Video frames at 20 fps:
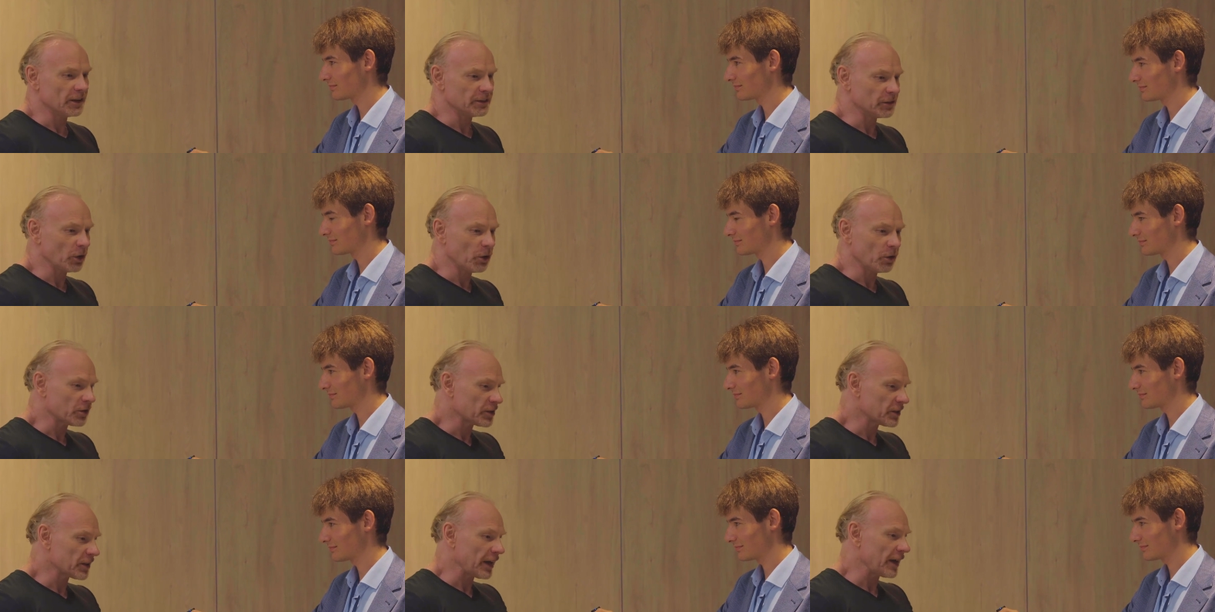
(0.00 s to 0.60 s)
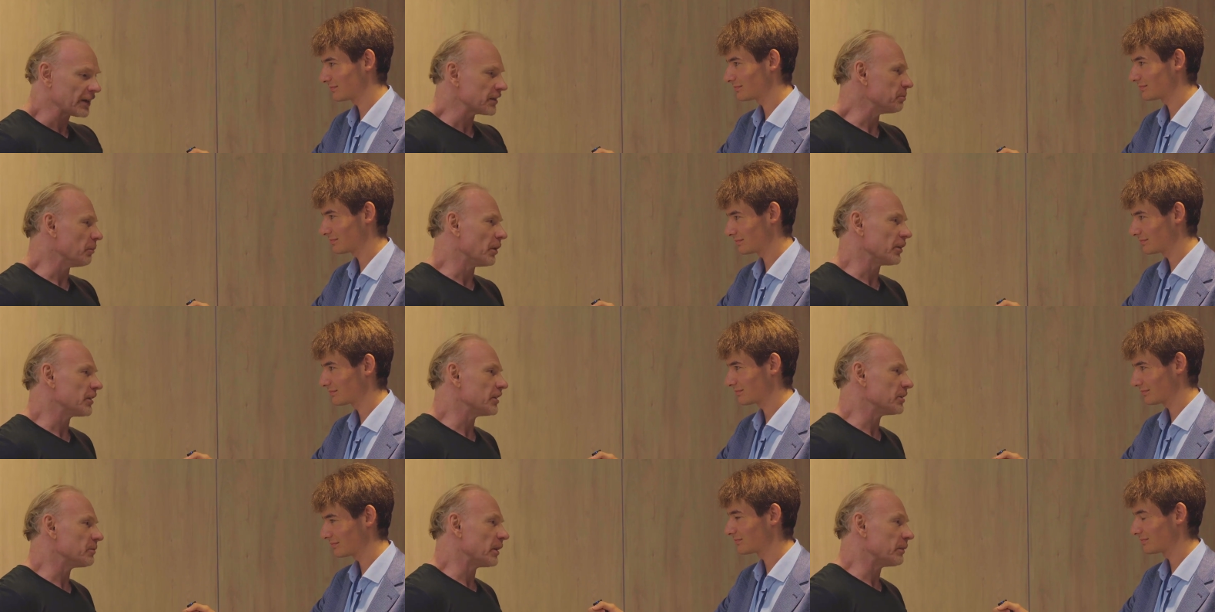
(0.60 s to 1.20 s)
Speaker 1: uh, dogs,
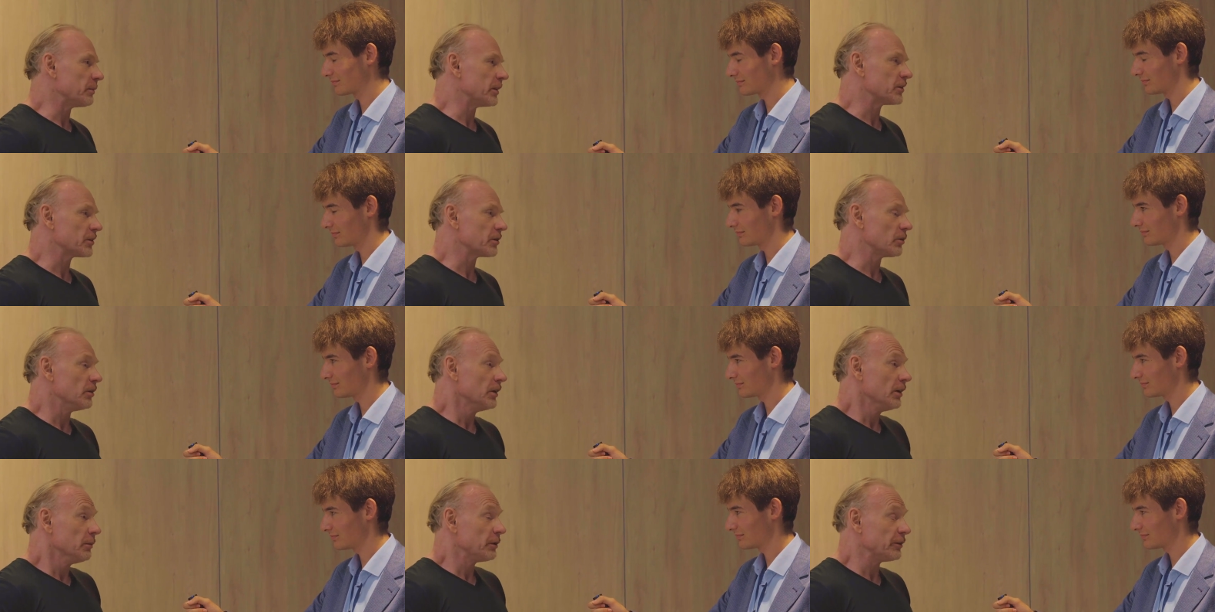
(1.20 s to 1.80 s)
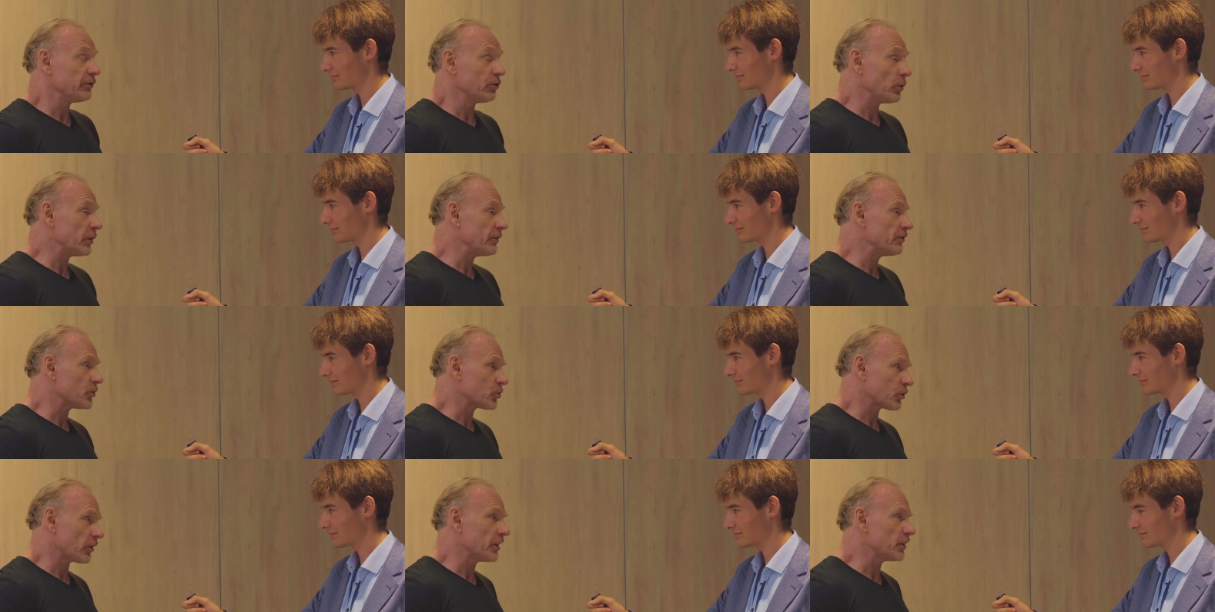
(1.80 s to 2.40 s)
cats, monkeys, maybe. So, before
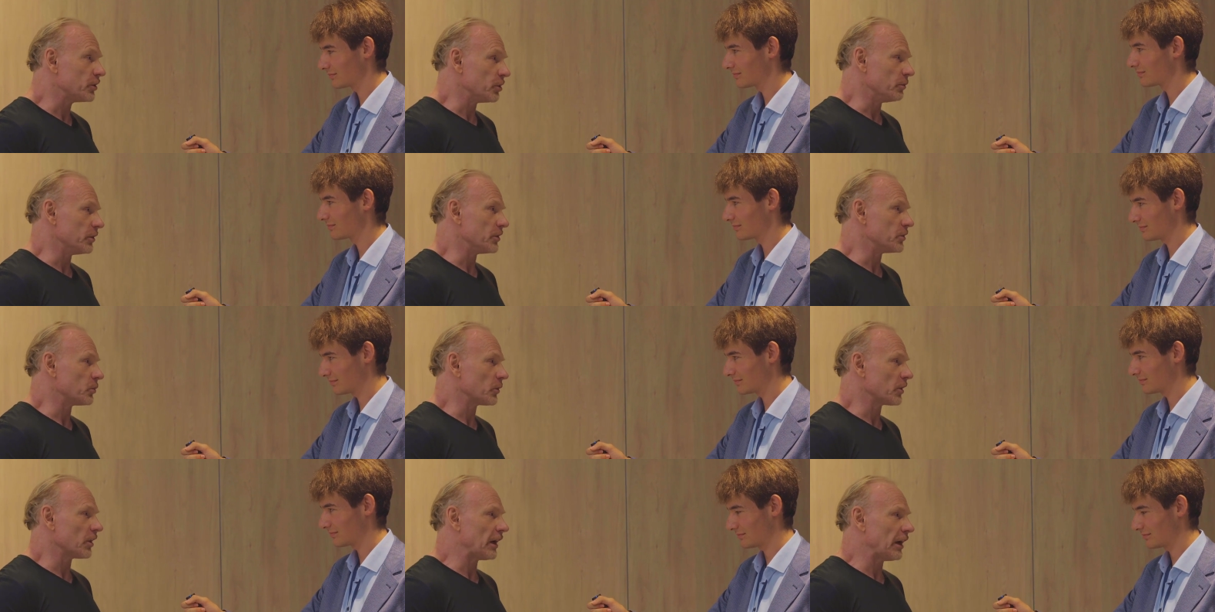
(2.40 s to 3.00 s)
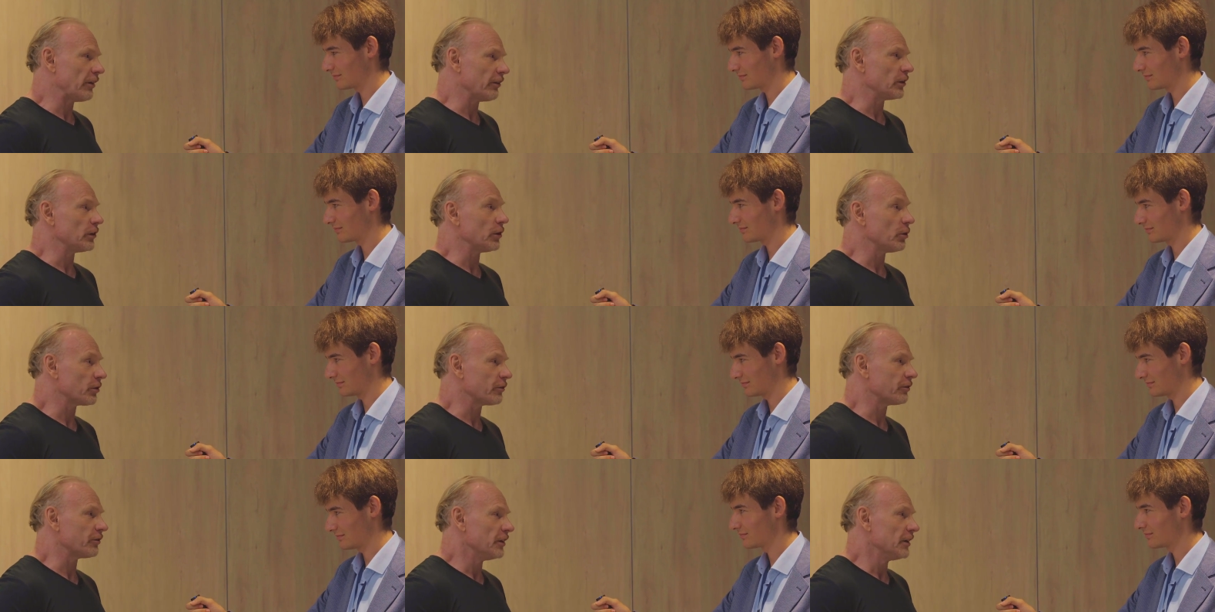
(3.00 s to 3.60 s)
we even try humans, we're going to have
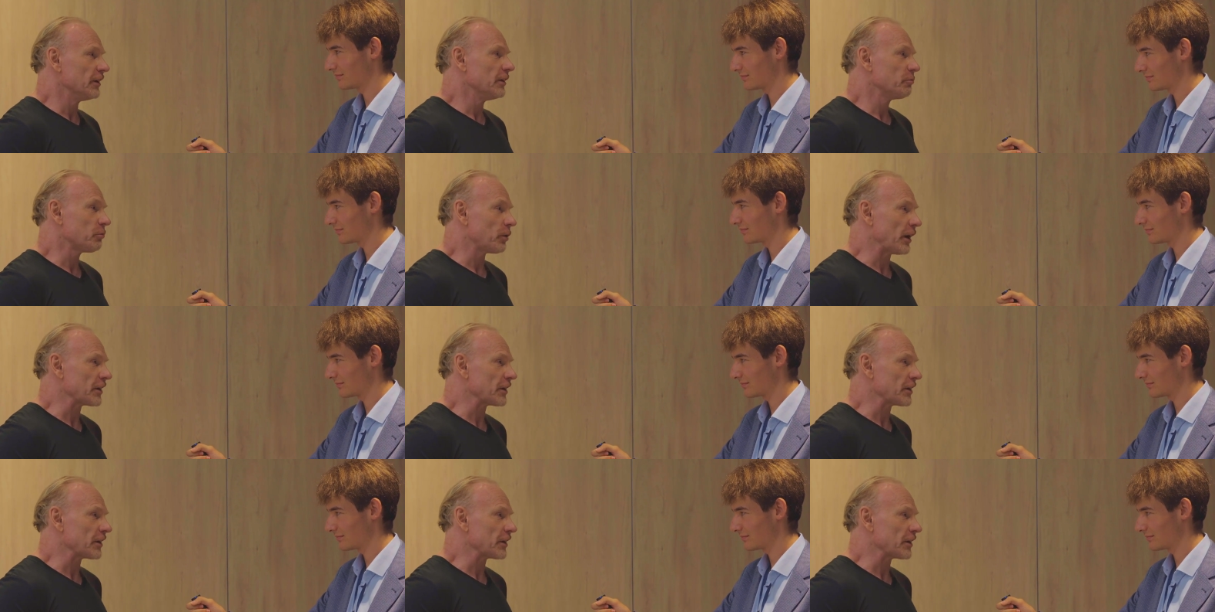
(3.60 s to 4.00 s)
a lot of